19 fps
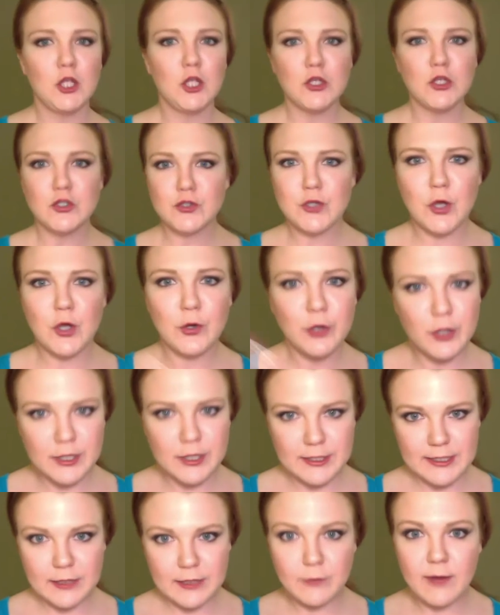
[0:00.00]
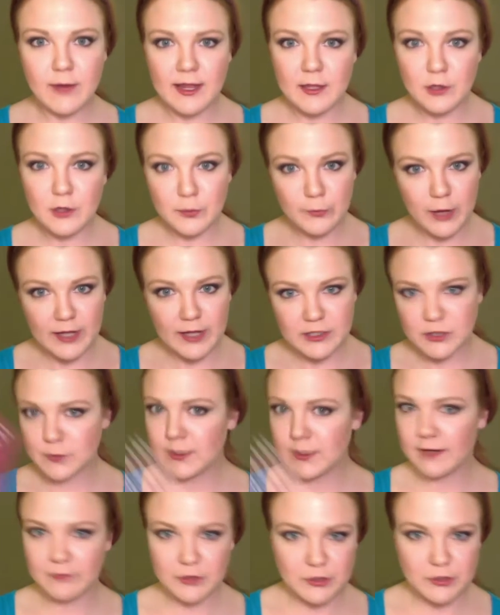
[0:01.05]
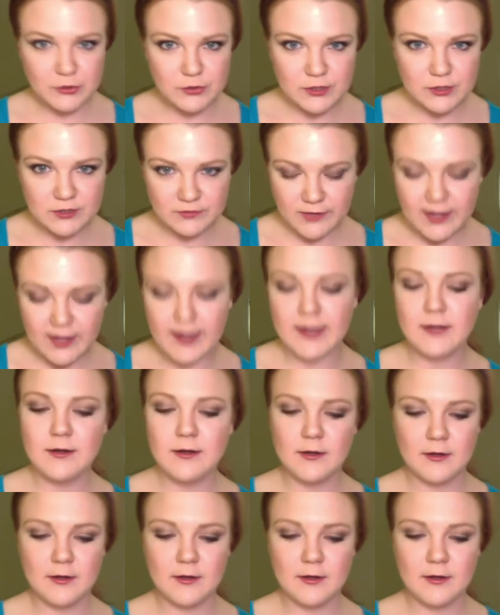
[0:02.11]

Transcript: So you're going to need a regular brush, whatever you use is fine,